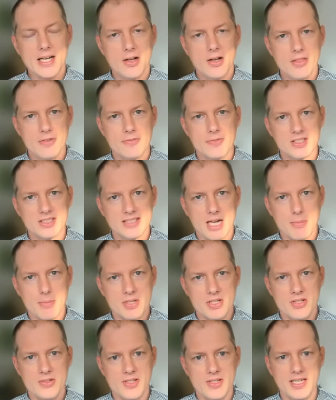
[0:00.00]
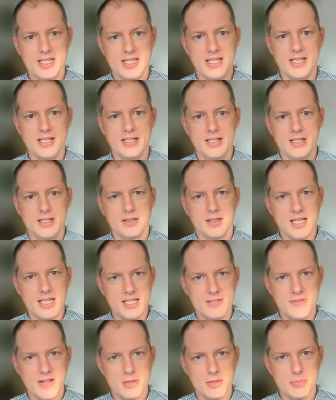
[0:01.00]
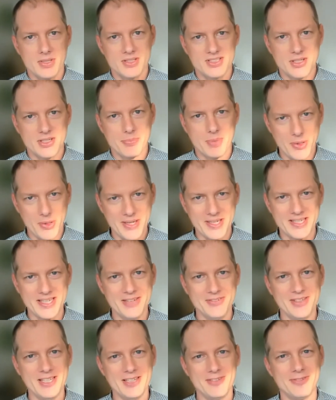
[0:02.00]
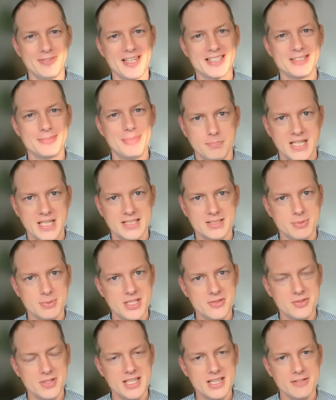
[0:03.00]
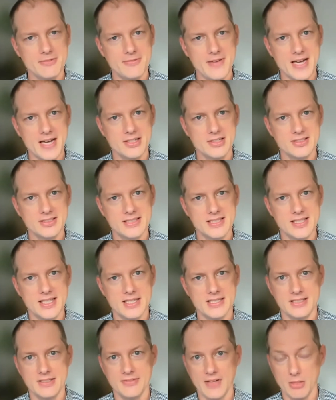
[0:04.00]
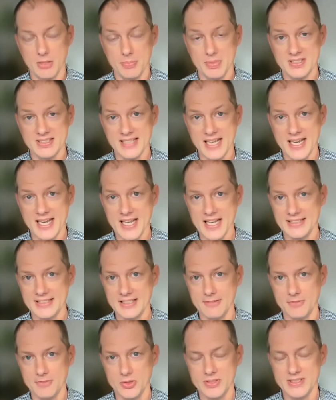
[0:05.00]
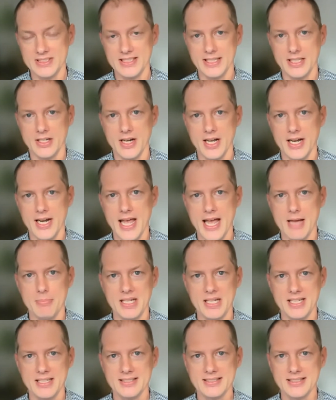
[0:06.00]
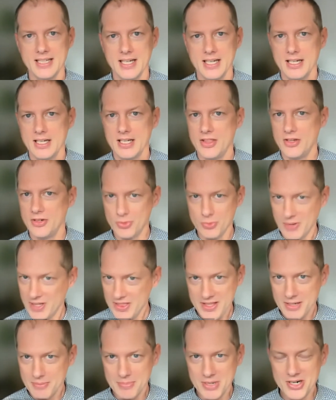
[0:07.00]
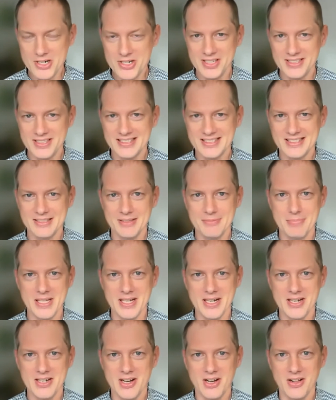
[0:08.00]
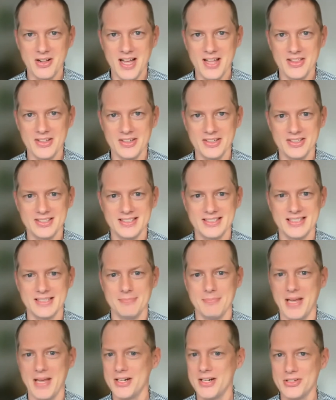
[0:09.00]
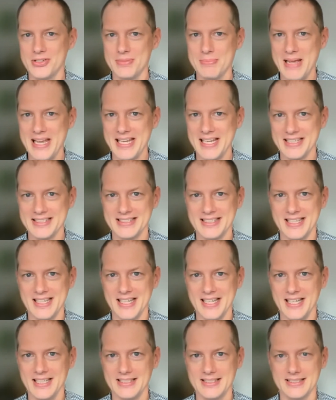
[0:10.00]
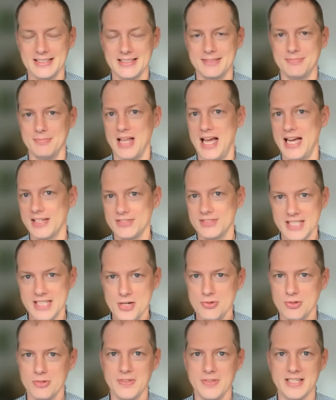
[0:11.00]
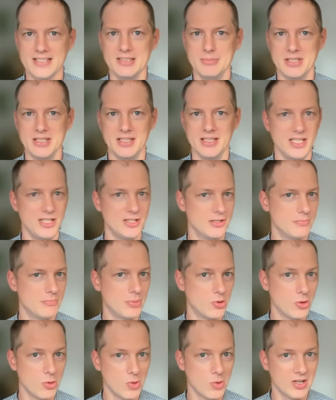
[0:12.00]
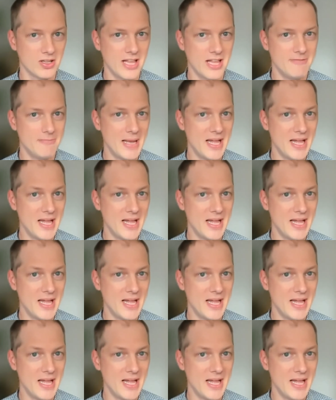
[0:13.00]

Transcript: call the first opportunity Git developers their productivity fix, because when you look at the factors that developers cite as influencing their unhappiness, there's one that emerges beyond all others. Managers might guess that it's lack of schedule flexibility or poor work-life